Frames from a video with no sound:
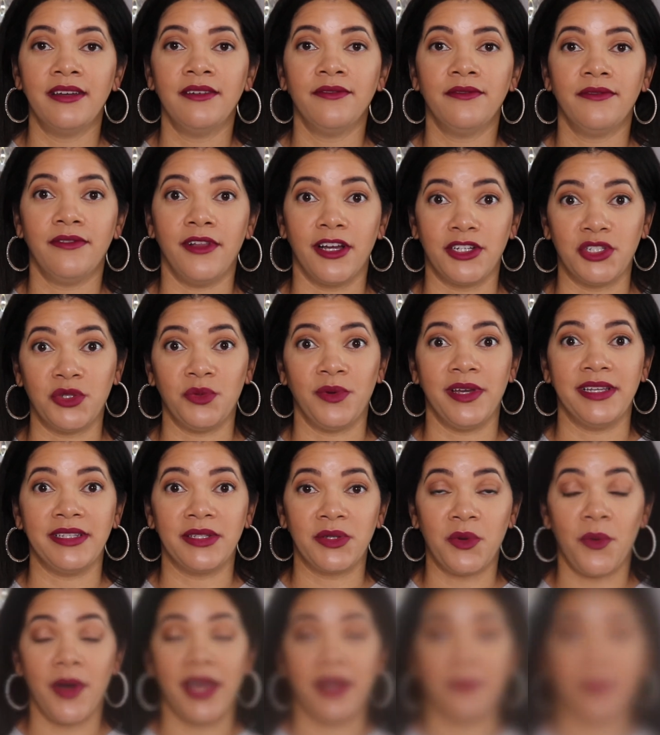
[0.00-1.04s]
fluctuates
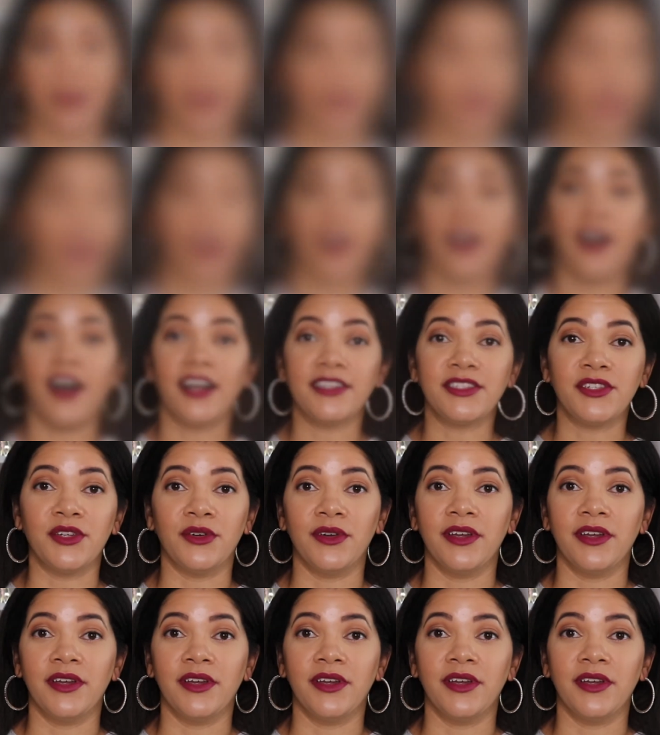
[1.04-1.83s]
quite a bit. Also,